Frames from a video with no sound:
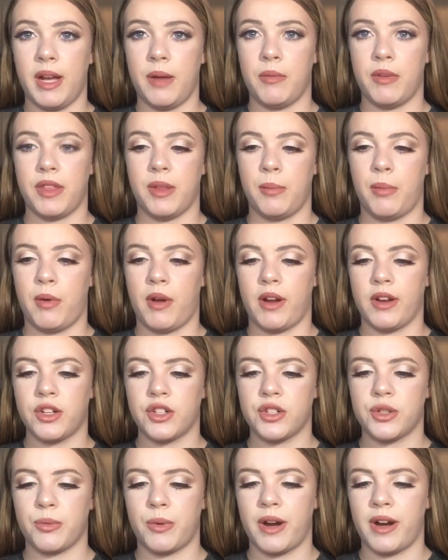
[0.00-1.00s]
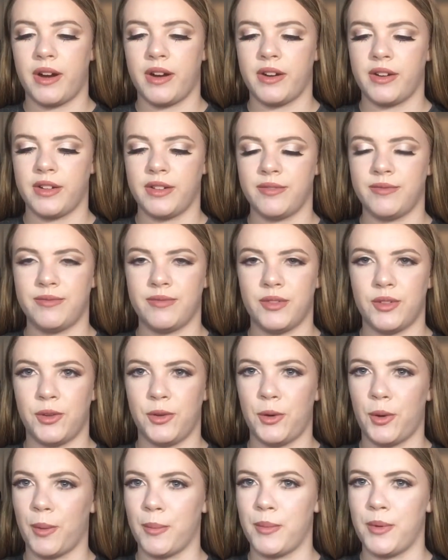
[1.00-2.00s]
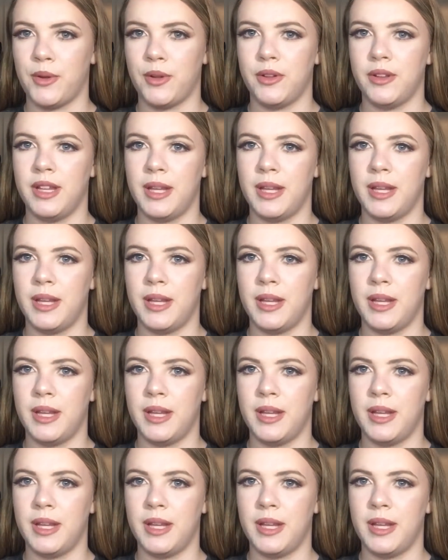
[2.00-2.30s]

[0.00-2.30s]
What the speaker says: them with a brush, where normal